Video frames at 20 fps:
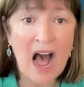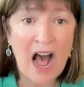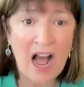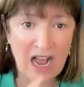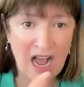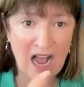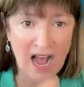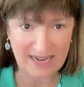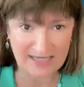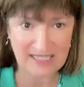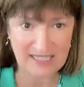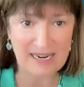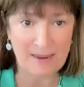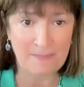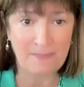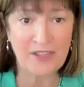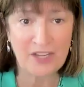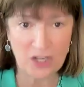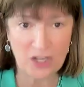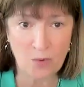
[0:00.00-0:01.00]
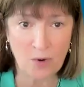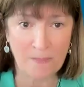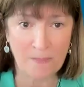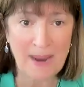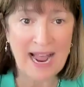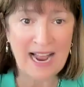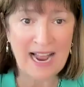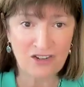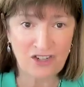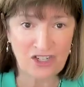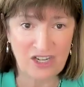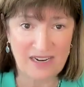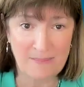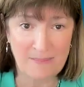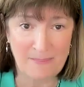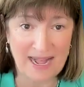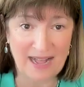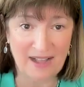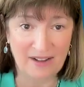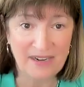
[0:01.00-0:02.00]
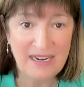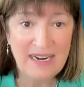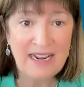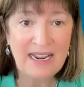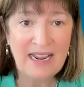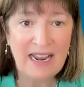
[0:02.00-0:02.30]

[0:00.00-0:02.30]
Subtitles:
a concept that you were passionate about